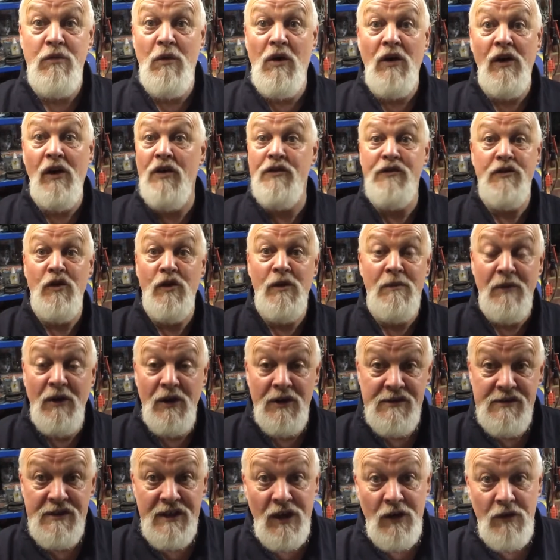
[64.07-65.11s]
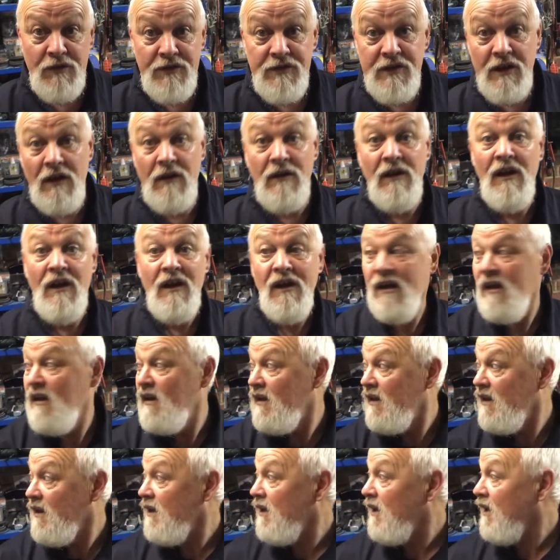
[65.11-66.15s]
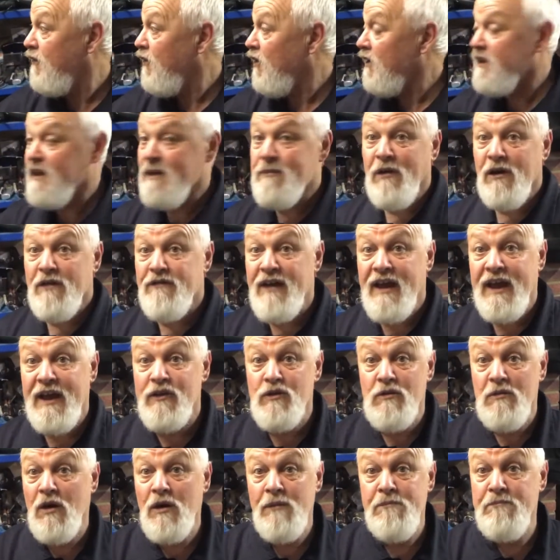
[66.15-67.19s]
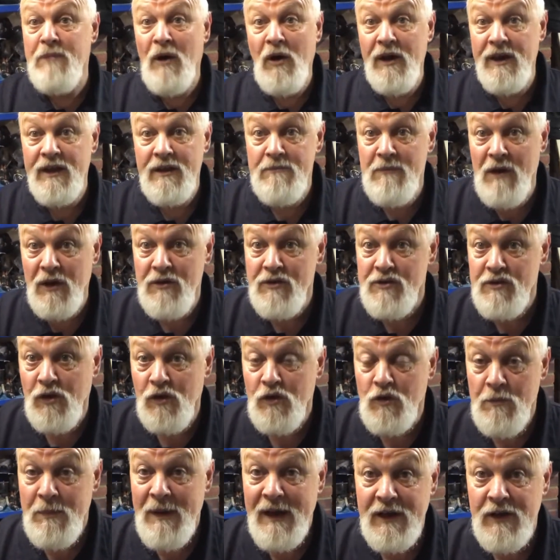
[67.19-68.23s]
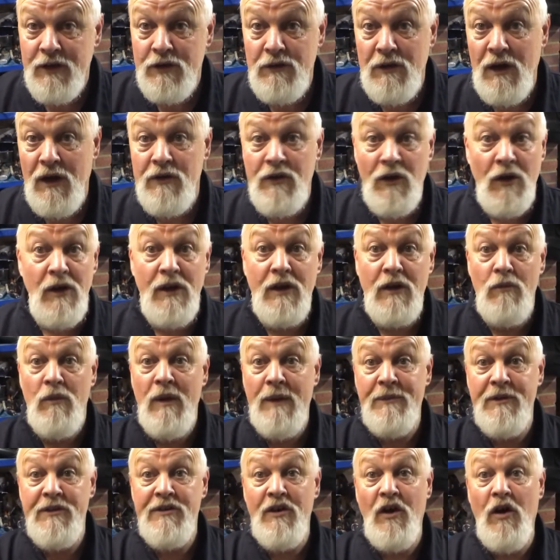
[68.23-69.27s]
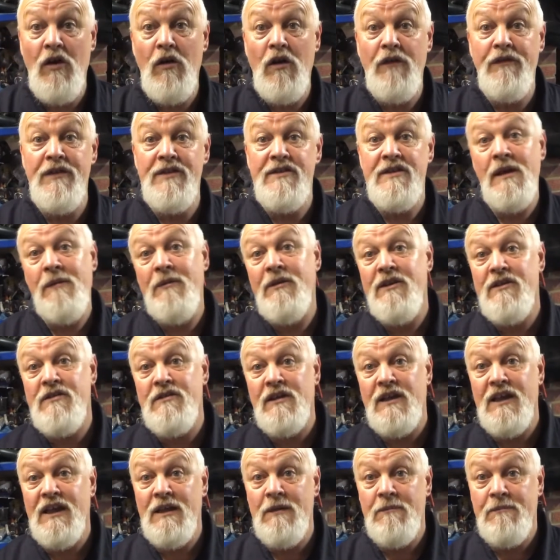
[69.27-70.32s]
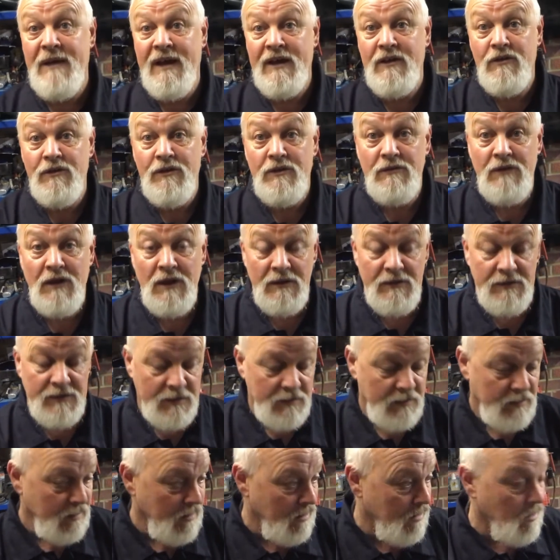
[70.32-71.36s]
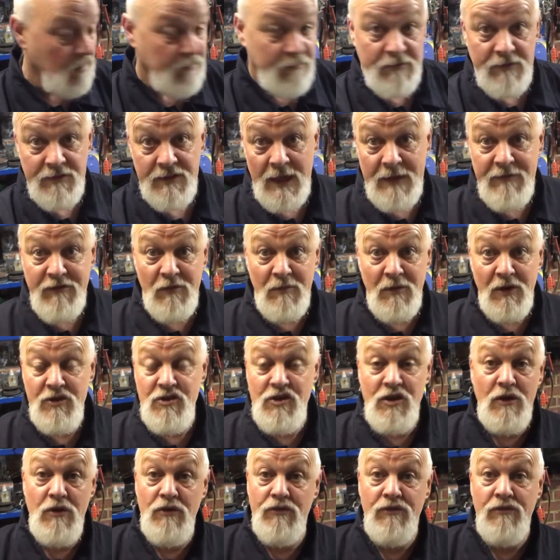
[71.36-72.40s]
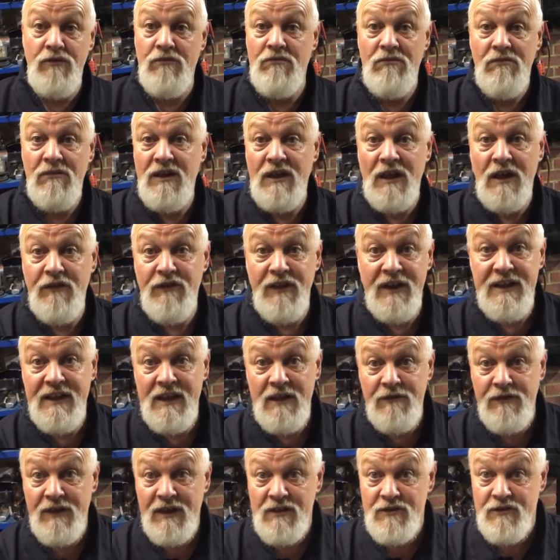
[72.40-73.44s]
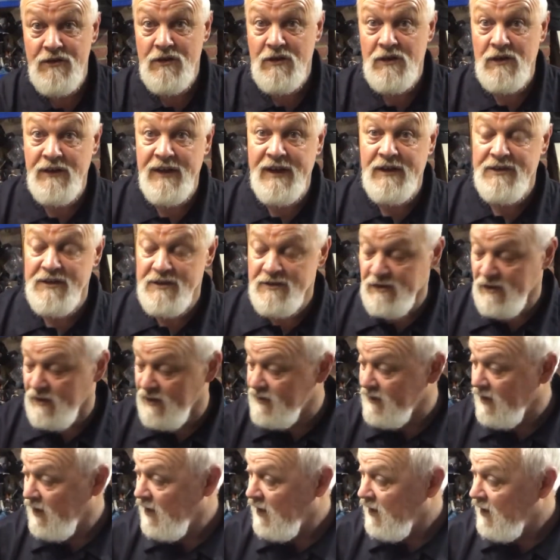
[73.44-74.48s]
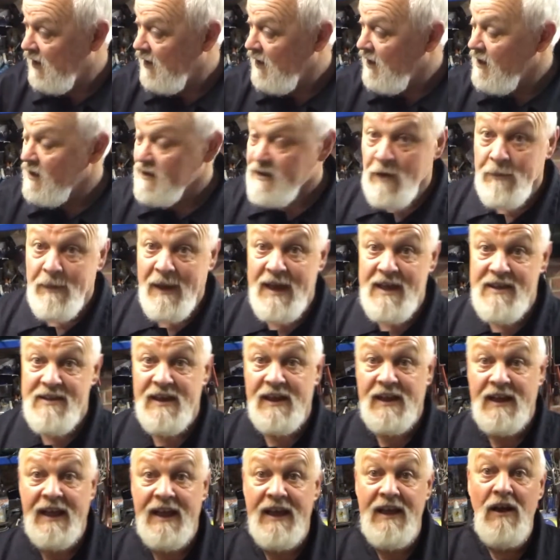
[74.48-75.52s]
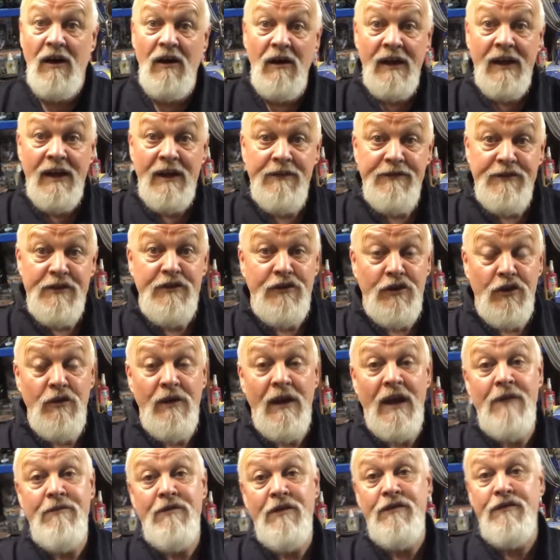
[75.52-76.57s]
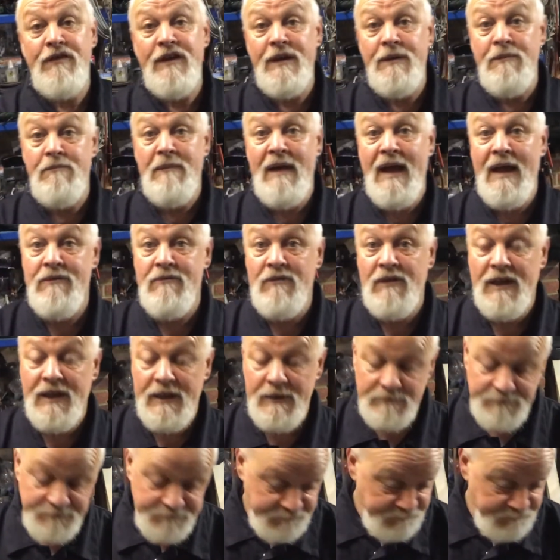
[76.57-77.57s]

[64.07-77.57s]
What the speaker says: why I do it myself. So if I need my van or my bike, motorcycle back on the road, I can whip the tyre off in 10 minutes and get it back on the road. Same for my children, you know, if they need things doing like that on the tyres. So basically, I have to do everything manually.